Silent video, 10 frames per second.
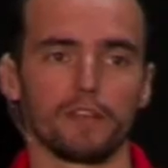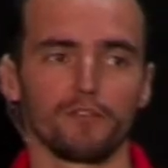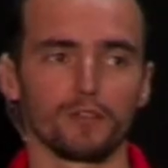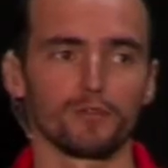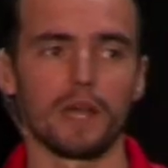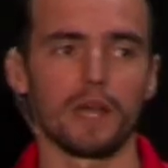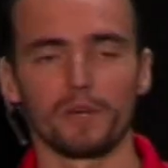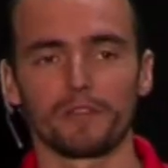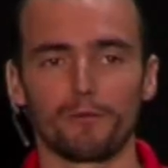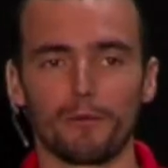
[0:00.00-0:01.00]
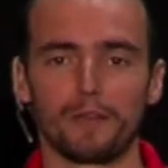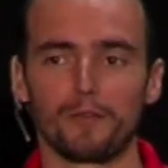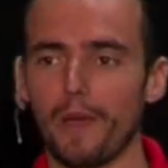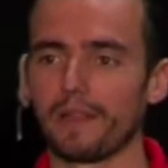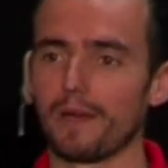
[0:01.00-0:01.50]
a funny thing to write, but
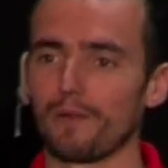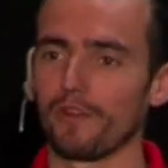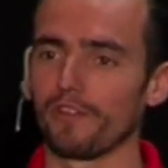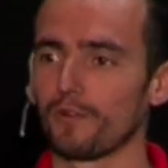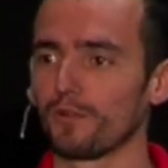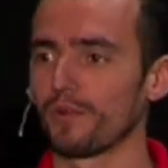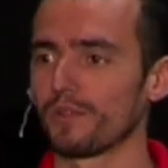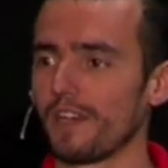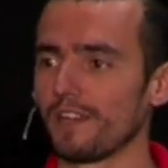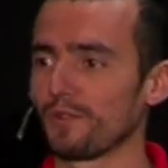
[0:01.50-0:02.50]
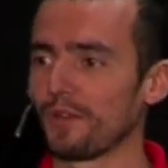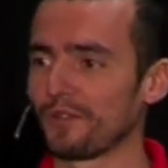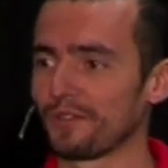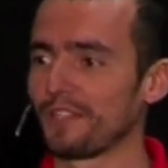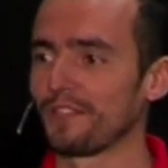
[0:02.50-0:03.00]
when you end up with good results,
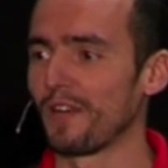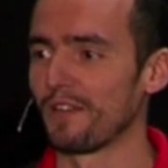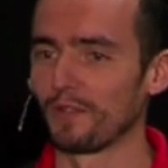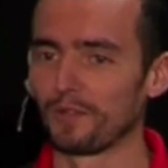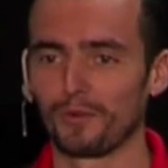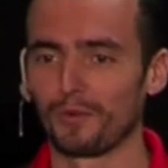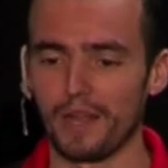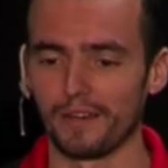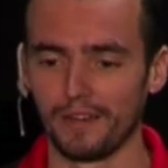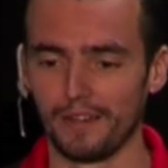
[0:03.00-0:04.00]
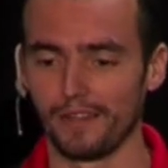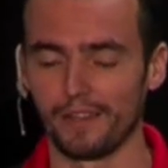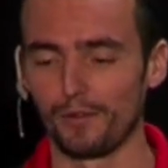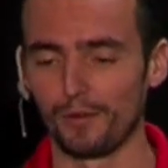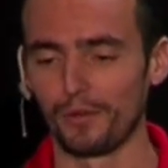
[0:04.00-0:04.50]
you're satisfied that you run,
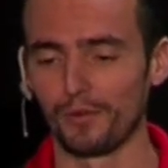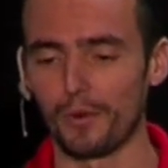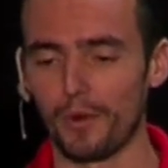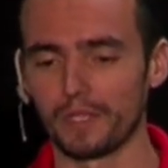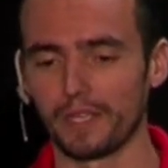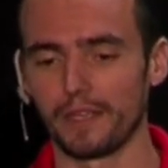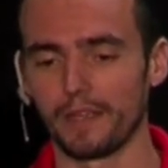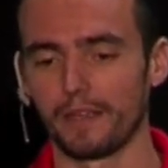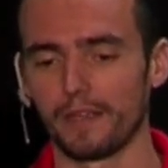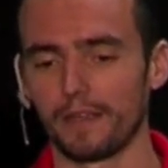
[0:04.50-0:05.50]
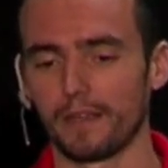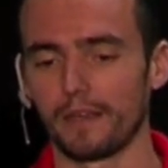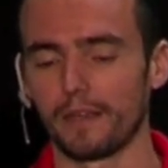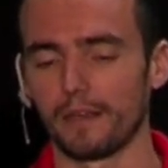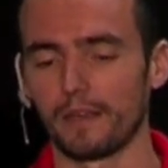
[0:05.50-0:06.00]
you, you wrote
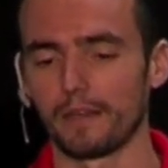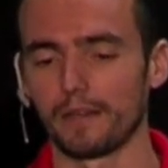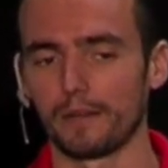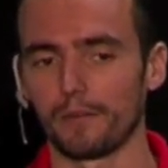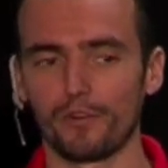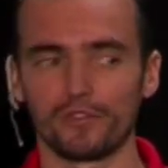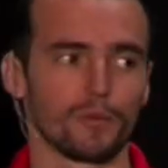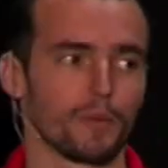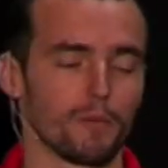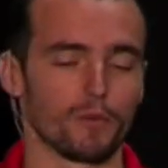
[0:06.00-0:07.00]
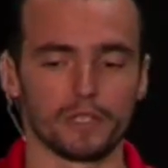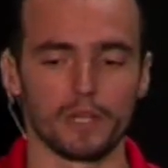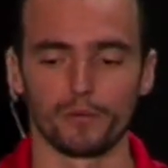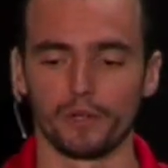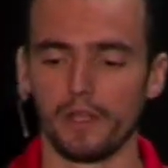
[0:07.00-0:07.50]
a PostScript memory
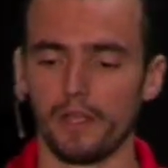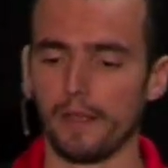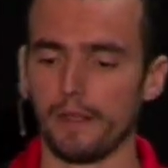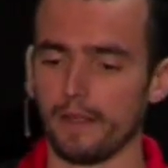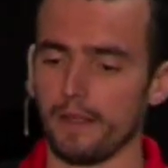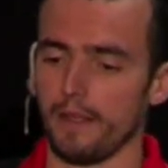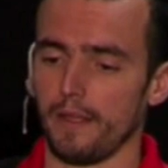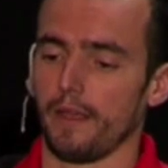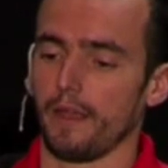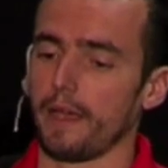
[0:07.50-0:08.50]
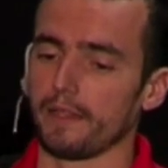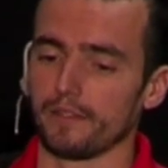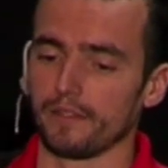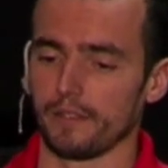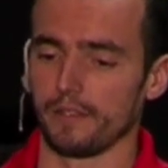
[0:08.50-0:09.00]
dumper.
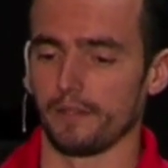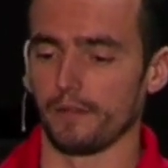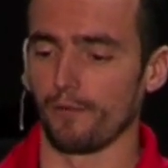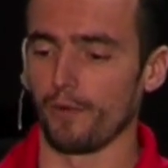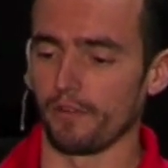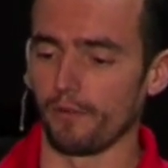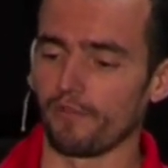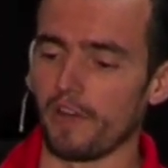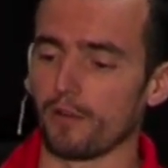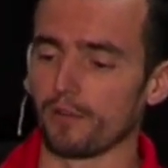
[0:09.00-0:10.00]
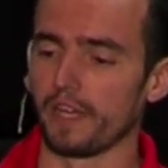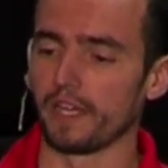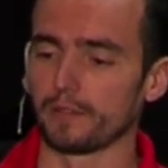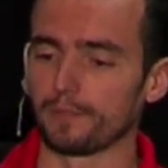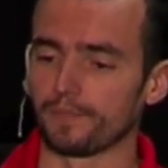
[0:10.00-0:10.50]
And we, we found
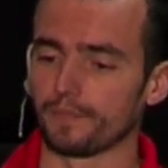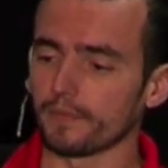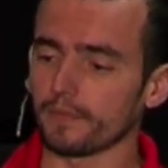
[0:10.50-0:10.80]
that,